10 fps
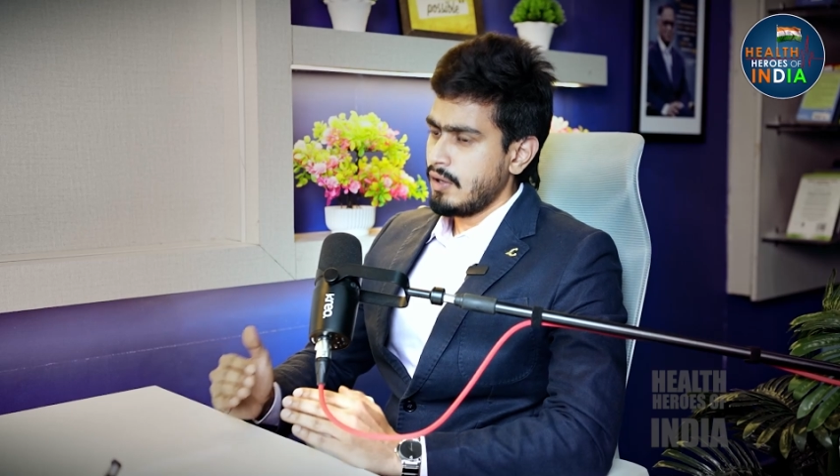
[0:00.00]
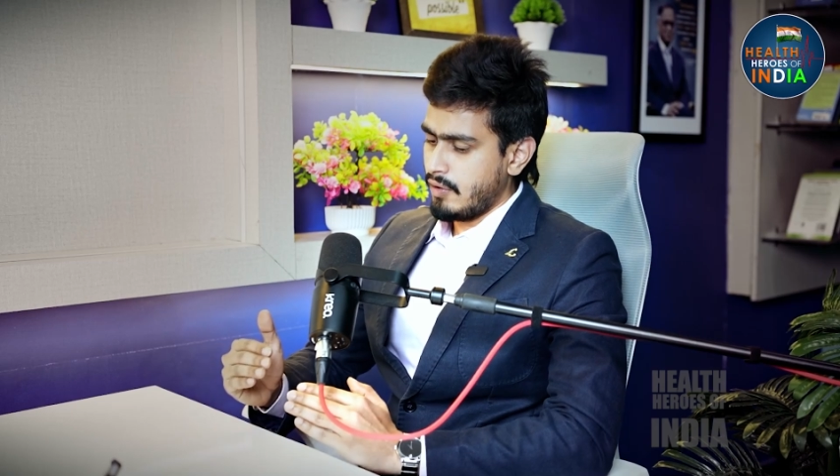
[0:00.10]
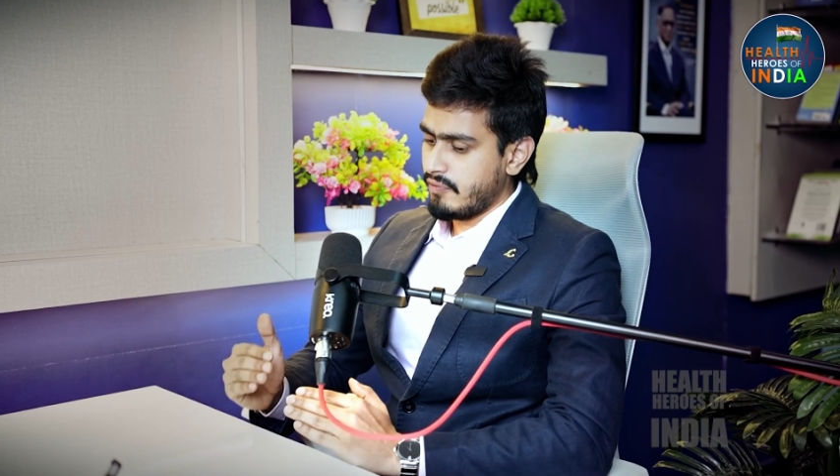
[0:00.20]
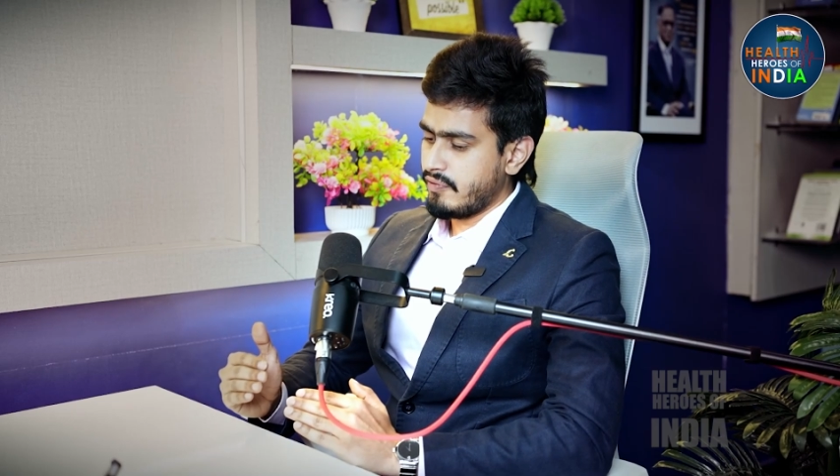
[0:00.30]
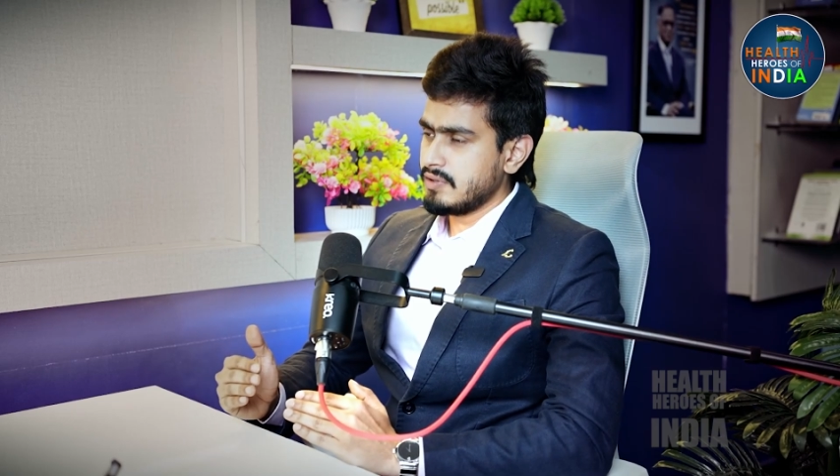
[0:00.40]

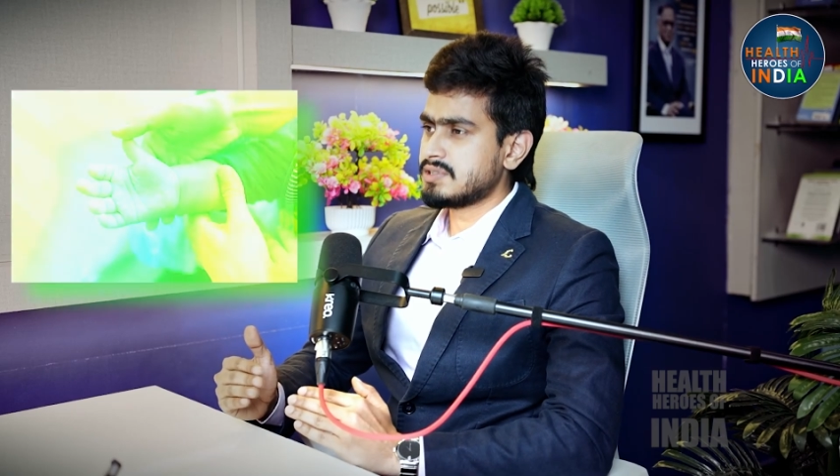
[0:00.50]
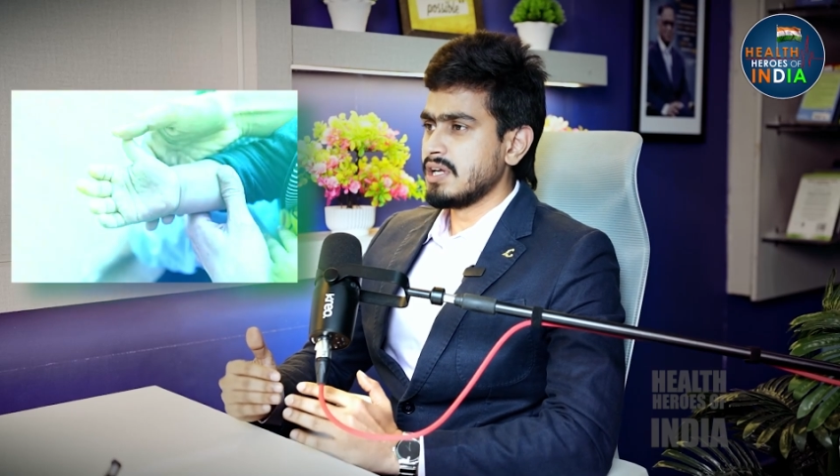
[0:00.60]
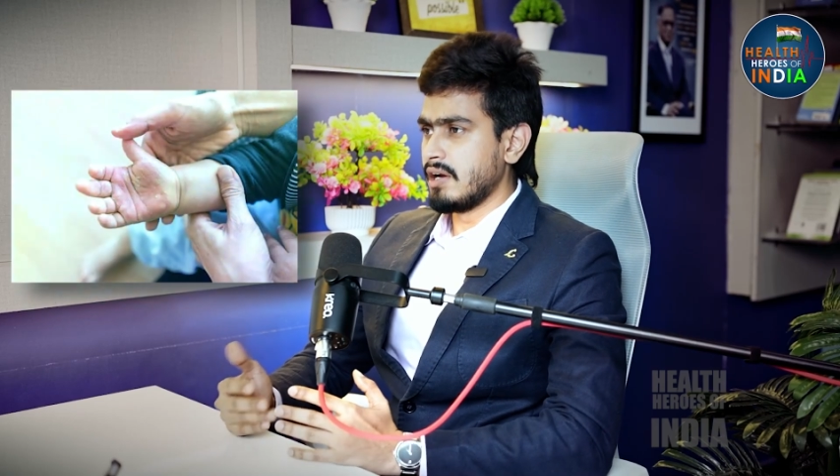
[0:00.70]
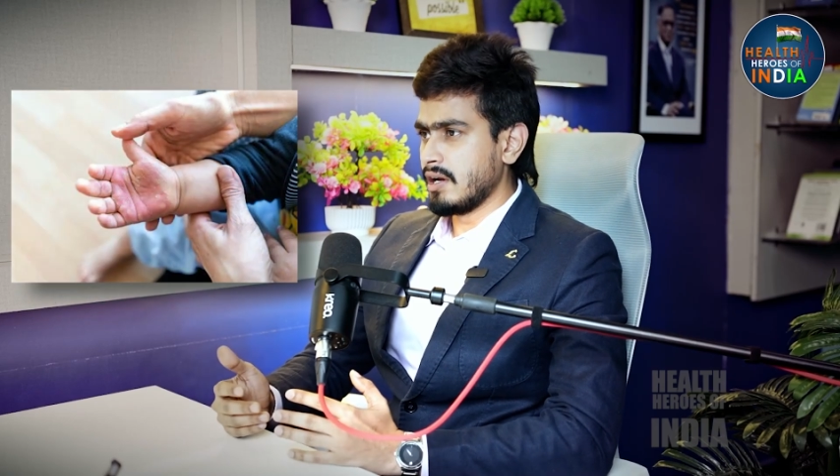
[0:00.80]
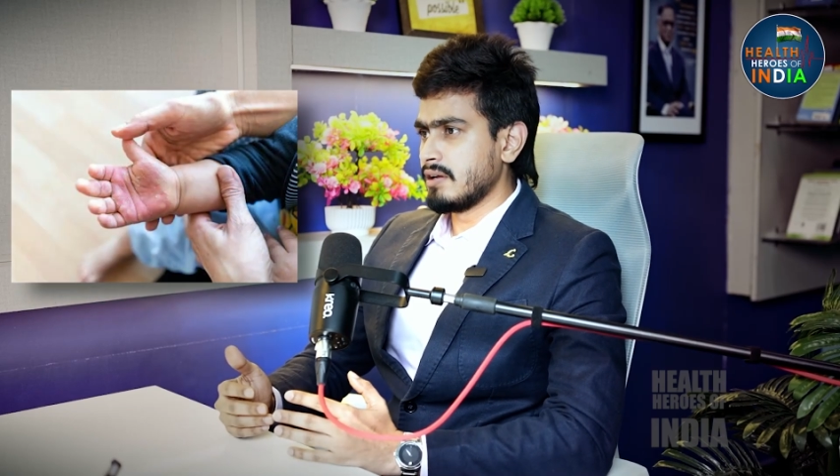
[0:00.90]
of
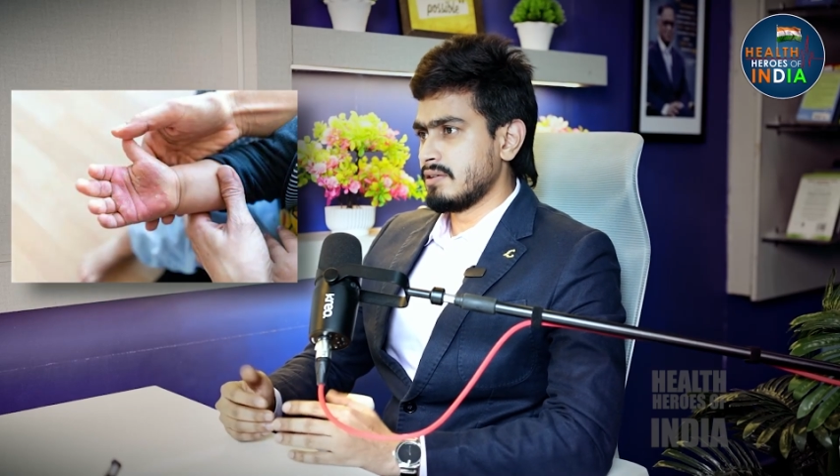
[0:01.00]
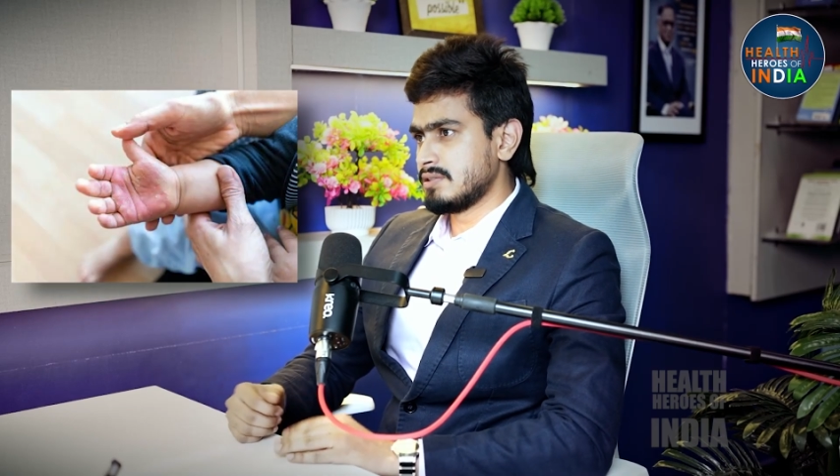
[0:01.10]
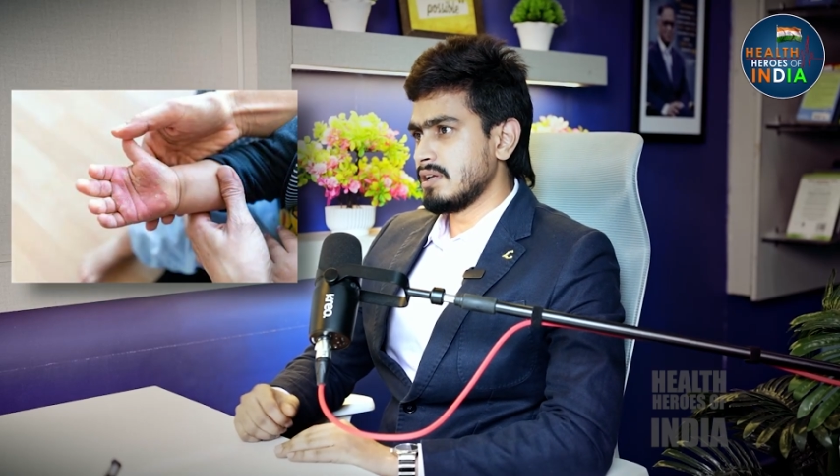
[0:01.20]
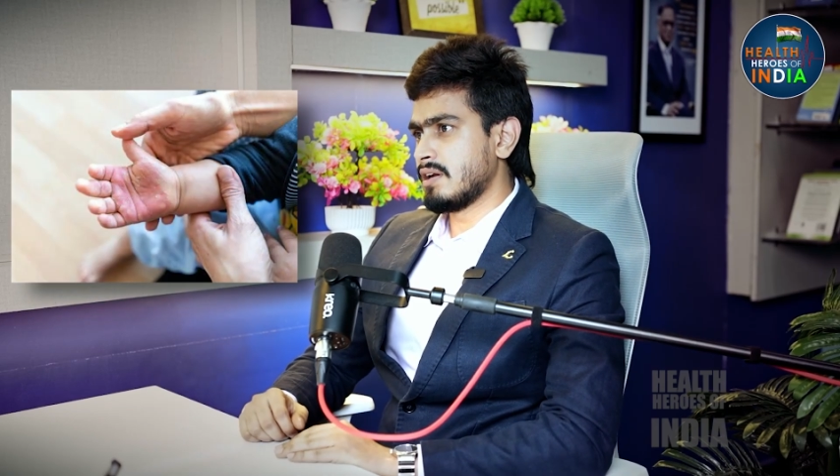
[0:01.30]
children,